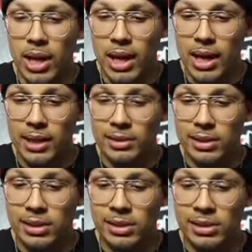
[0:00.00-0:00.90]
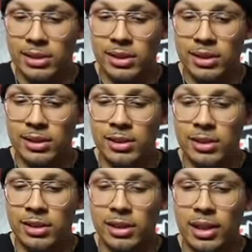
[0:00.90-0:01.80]
at,
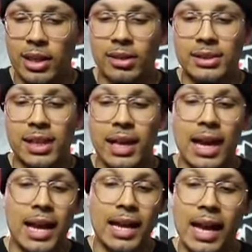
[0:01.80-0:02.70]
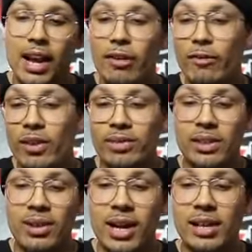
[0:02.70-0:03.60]
like I was saying,
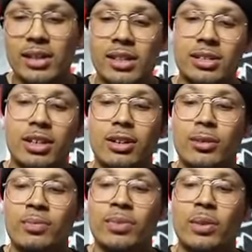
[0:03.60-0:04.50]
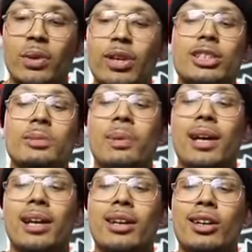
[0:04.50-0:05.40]
$850, right? So we're gonna just
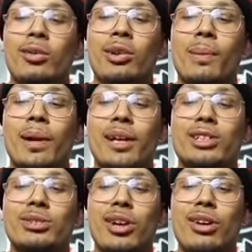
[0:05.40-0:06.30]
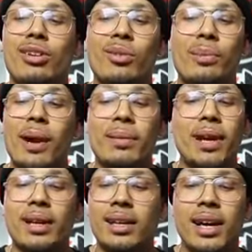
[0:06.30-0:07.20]
play it. We're gonna play it strong. We're probably
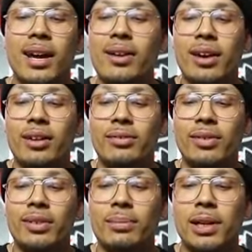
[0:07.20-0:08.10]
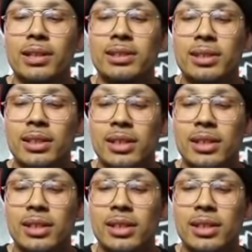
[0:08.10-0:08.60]
not gonna get $850.